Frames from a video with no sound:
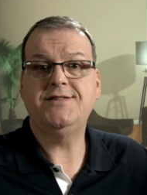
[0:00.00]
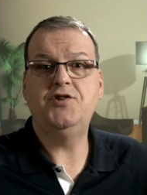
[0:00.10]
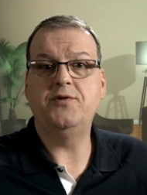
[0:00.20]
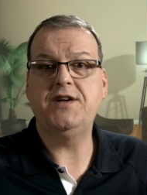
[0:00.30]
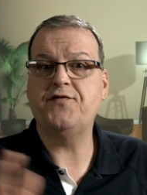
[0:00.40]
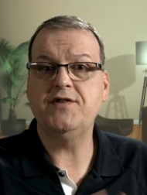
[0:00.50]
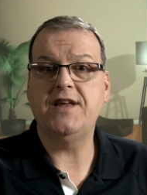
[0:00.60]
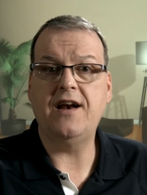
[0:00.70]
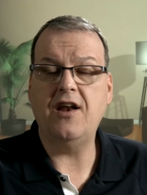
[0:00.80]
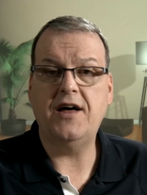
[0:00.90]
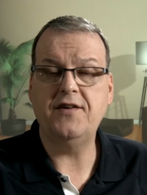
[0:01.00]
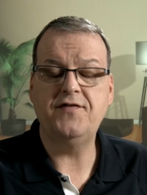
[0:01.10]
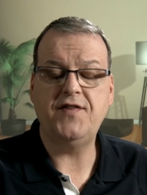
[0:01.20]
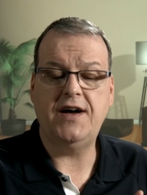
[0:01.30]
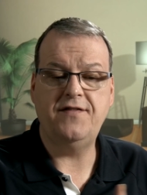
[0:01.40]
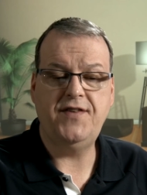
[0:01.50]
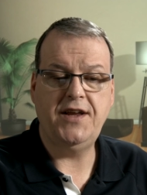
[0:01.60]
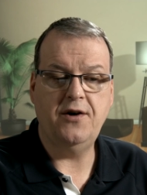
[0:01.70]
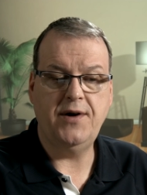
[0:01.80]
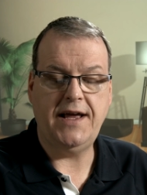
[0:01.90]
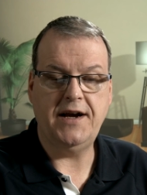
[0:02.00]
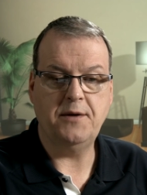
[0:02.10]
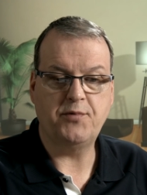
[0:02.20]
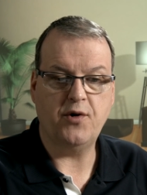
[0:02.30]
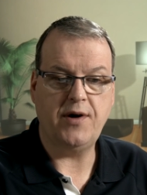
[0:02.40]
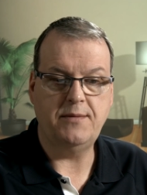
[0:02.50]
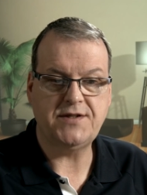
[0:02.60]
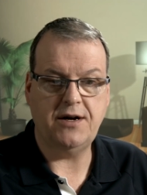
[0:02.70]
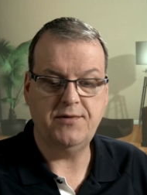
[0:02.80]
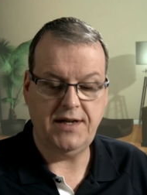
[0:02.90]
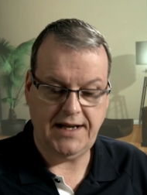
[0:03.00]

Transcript: is no different than a lot of uh, video editing programs out,